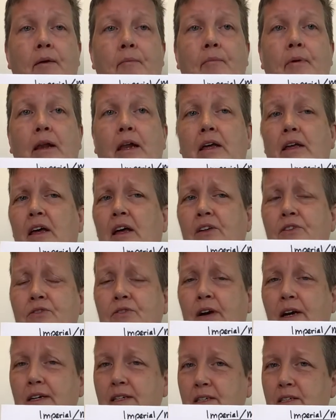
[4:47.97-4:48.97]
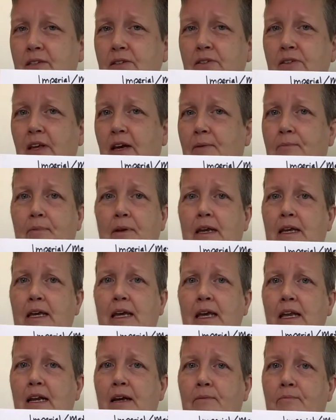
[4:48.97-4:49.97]
But I'll try to do that, but I
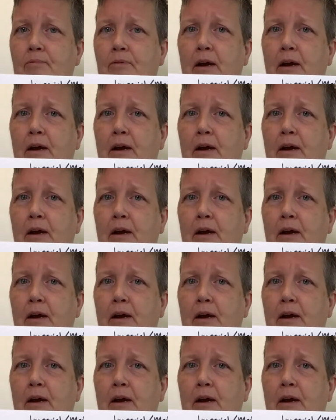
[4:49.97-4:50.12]
cannot